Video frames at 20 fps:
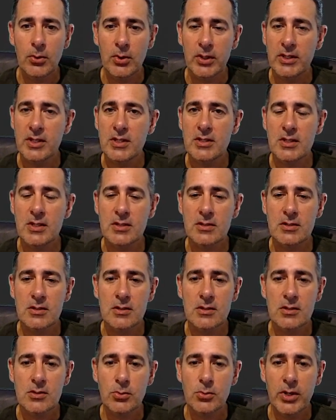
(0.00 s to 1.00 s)
in this
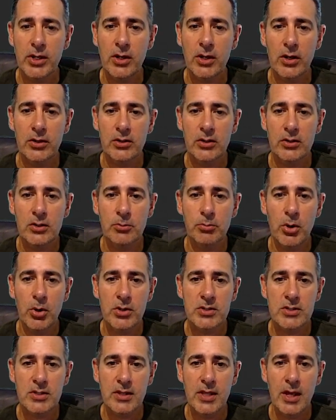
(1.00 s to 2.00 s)
instance, we're going to
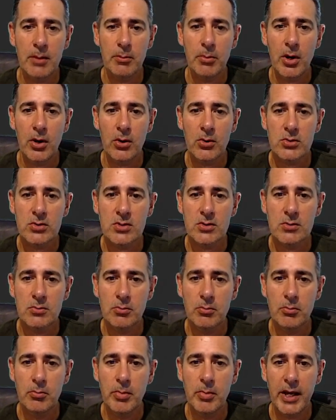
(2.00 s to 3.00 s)
deposit that Pulse
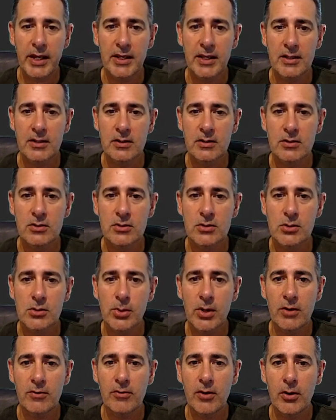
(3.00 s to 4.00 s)
back into
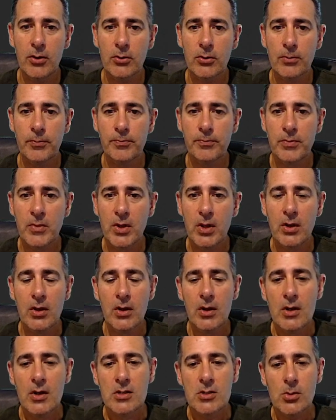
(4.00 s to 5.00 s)
our vault.
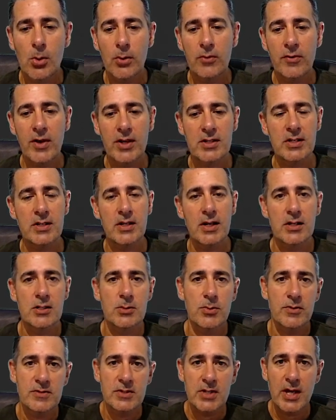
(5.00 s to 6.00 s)
So what we've actually done is
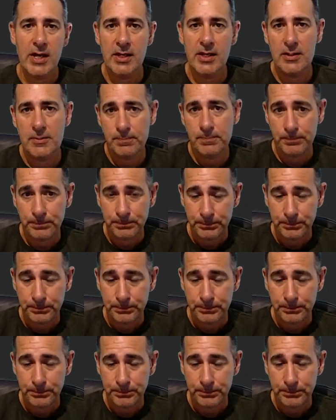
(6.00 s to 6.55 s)
we've taken,